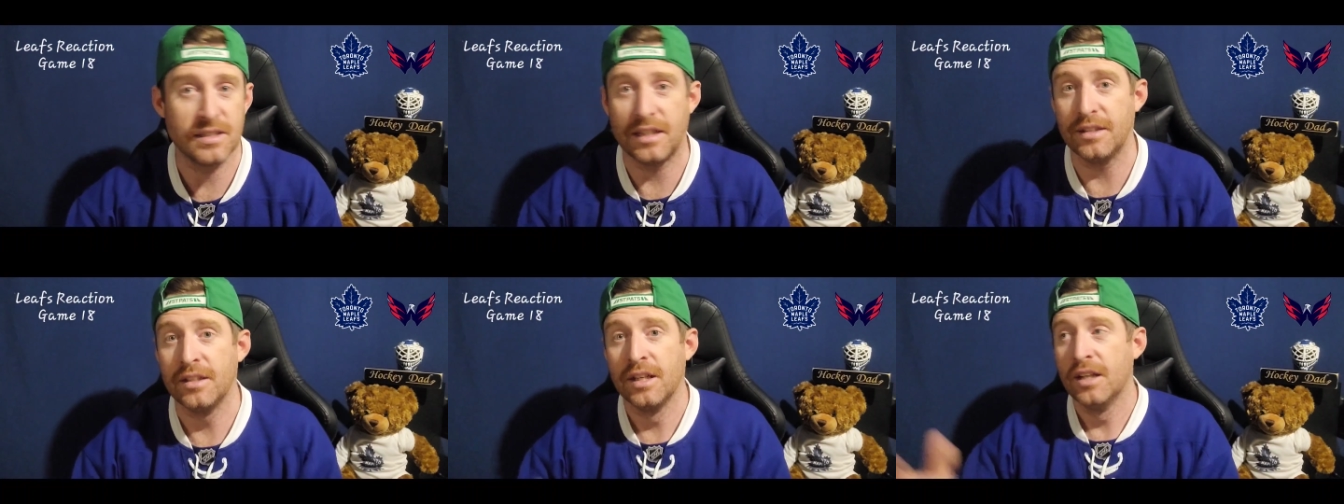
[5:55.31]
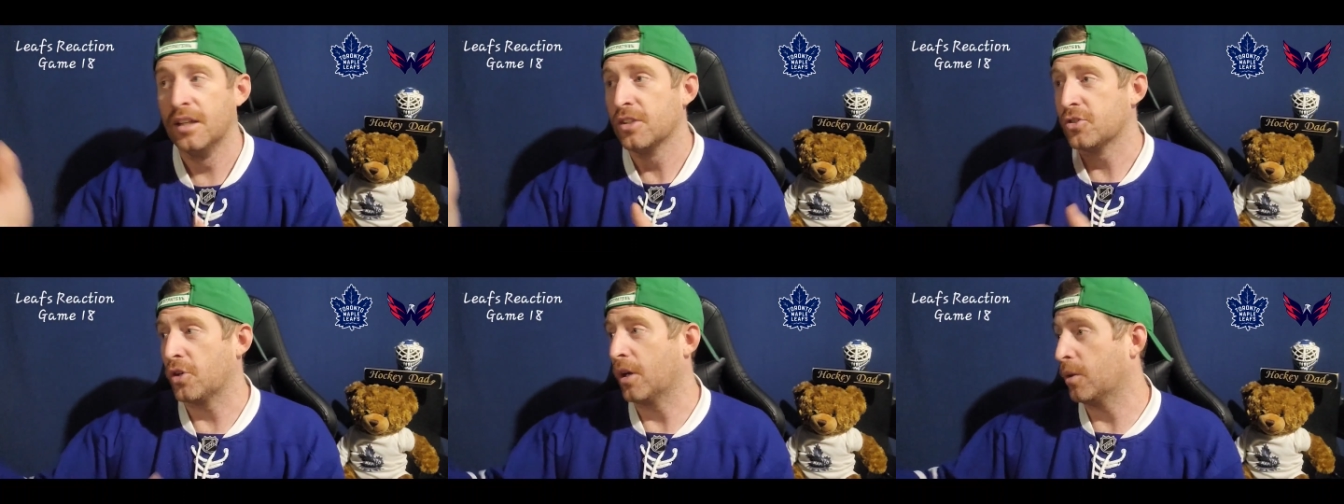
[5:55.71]
And then
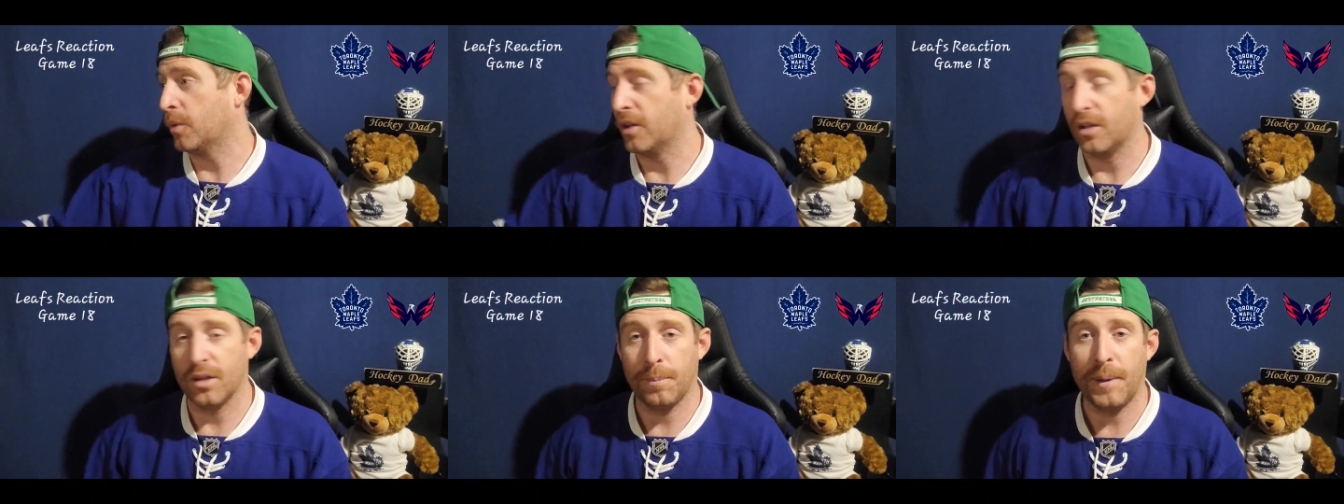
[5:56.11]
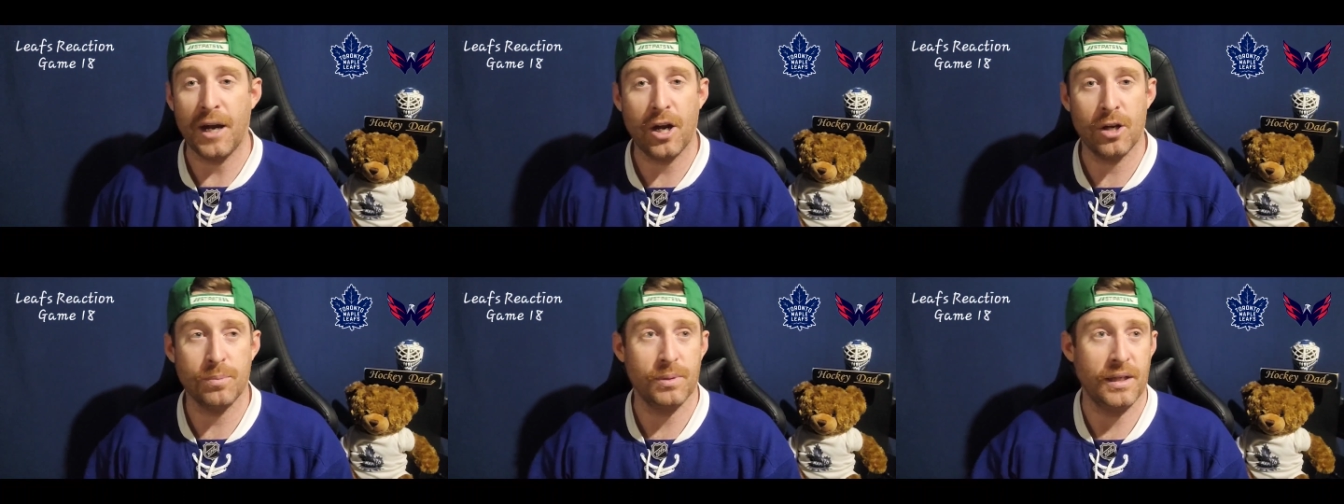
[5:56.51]
Toronto went on the
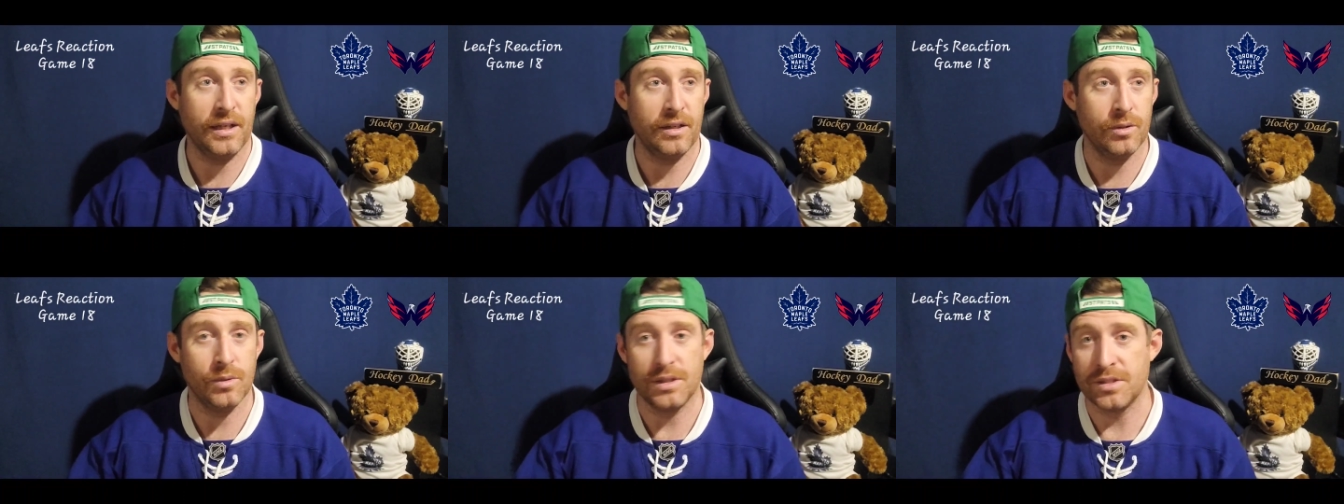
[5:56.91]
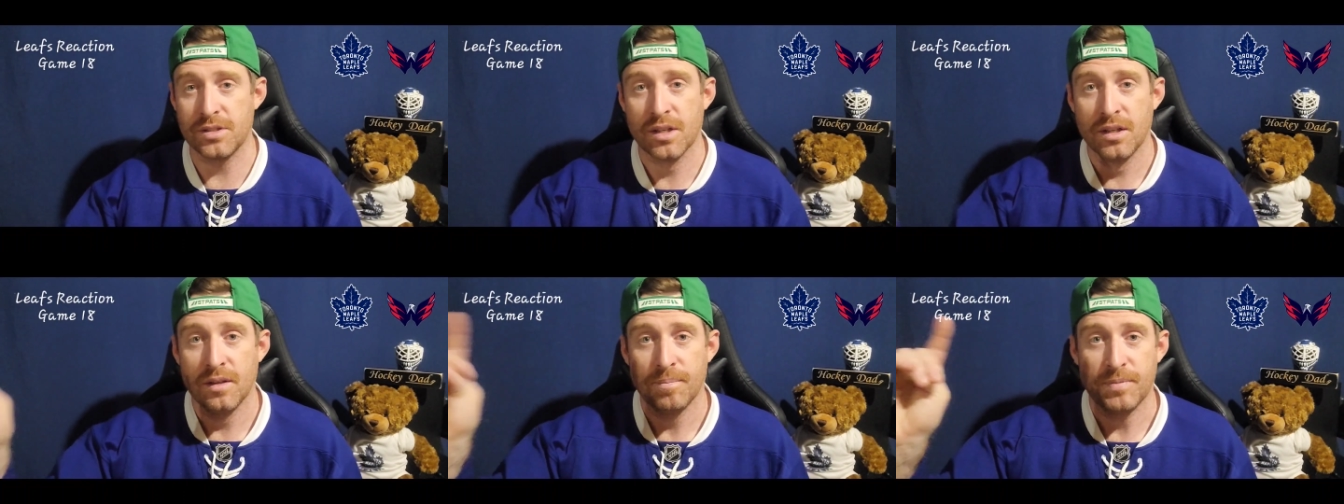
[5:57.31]
power play, and it
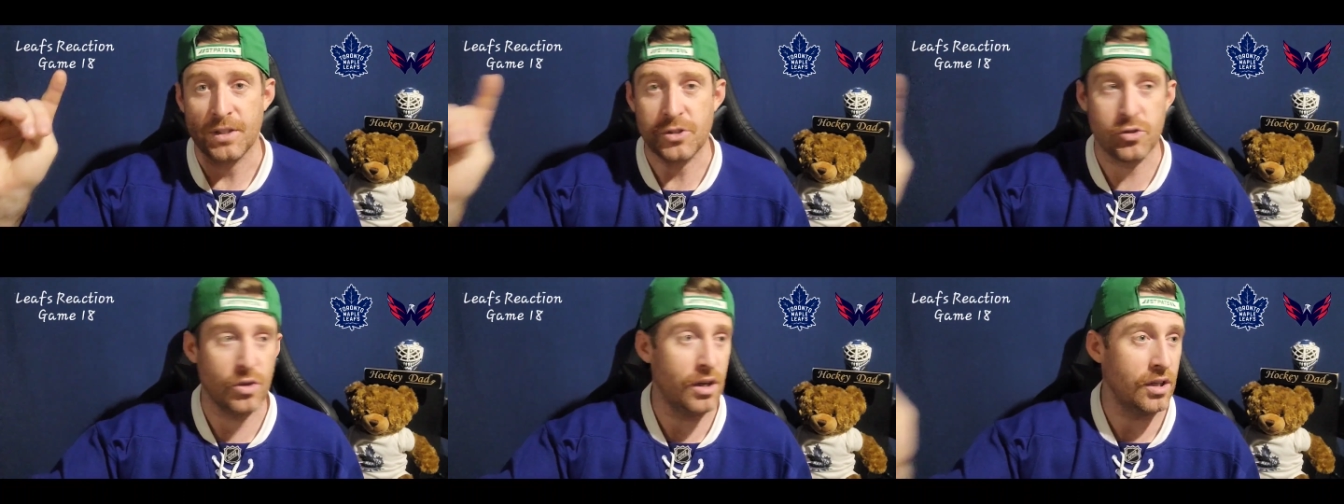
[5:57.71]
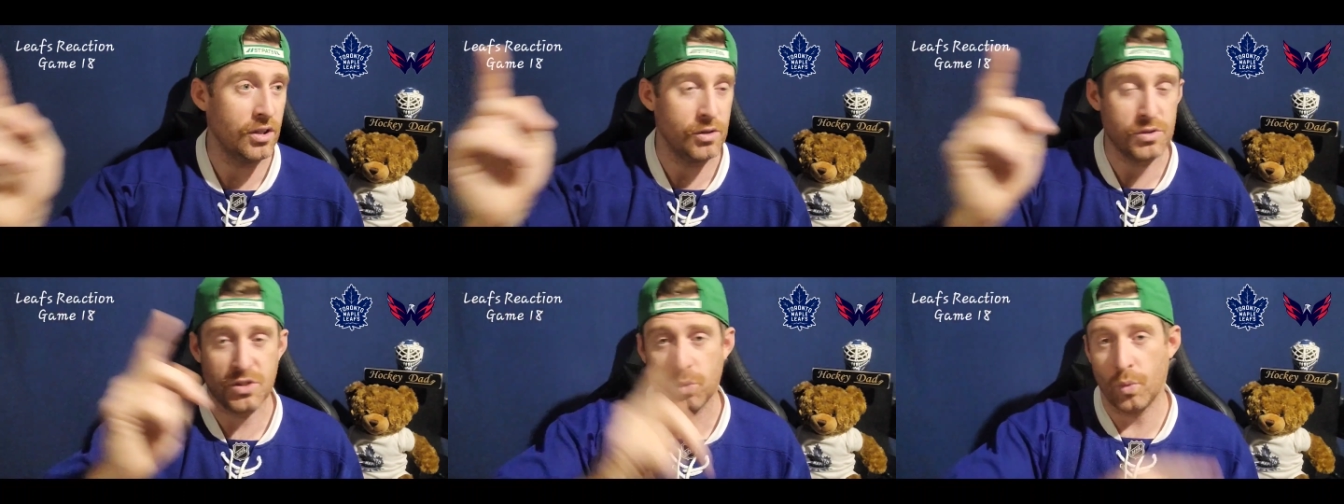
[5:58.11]
was the draw
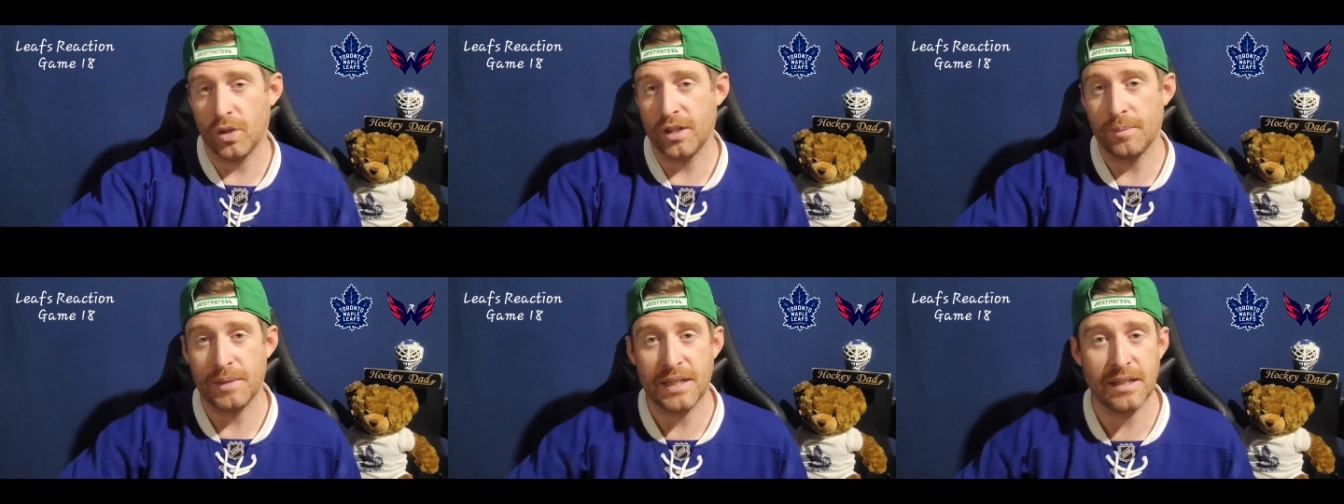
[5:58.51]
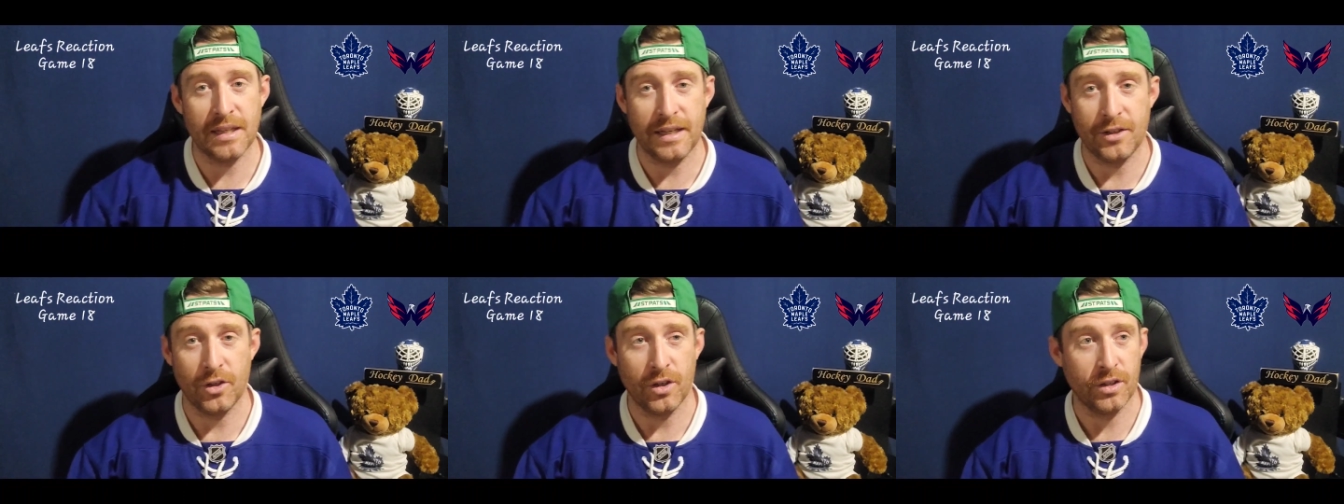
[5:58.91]
goes to William
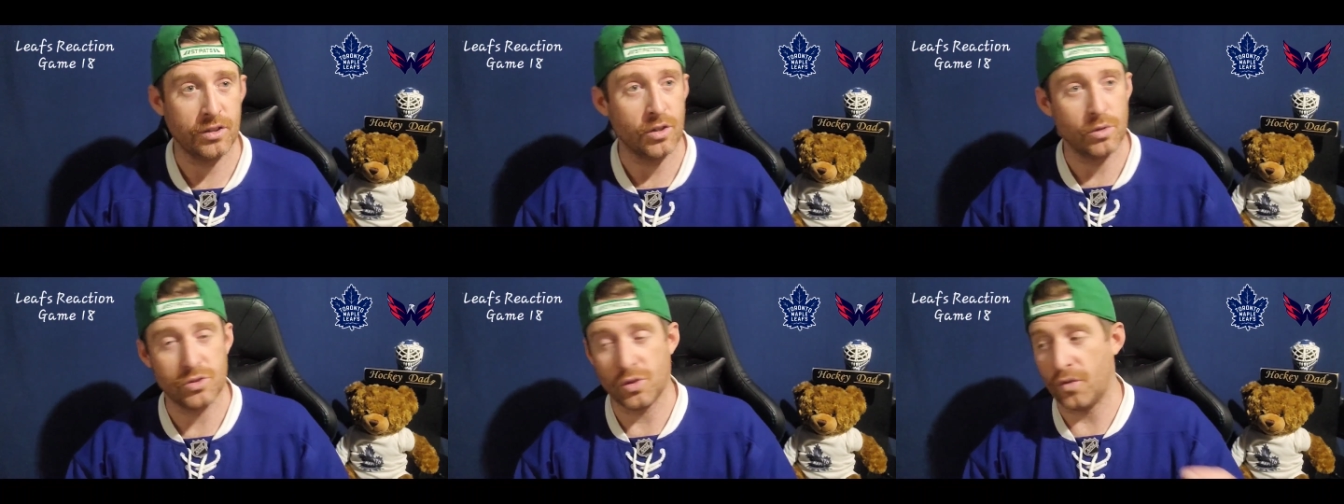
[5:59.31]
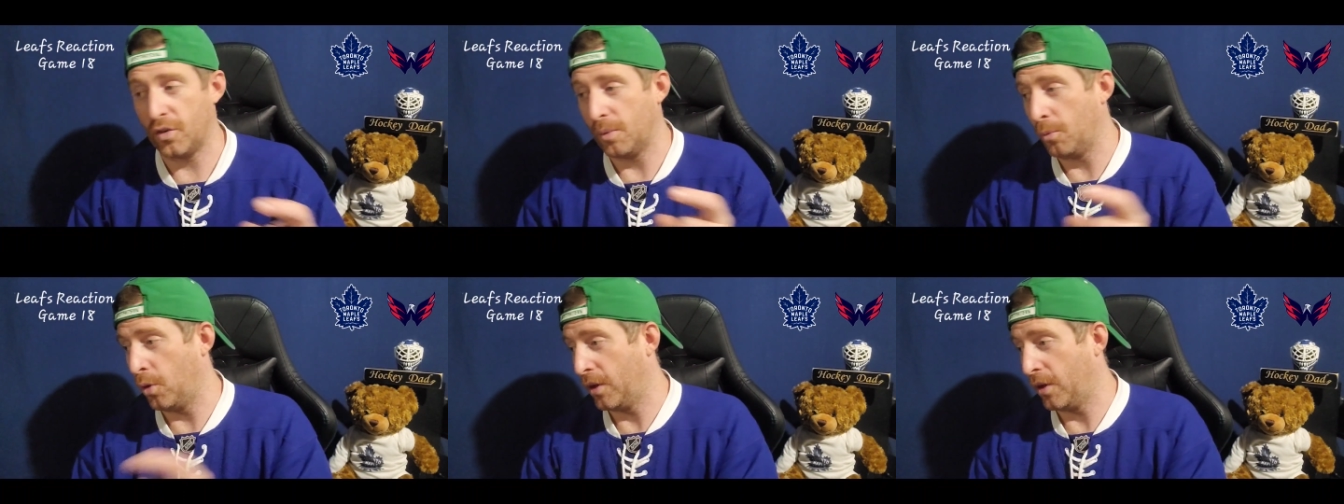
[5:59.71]
Nylander. It goes over to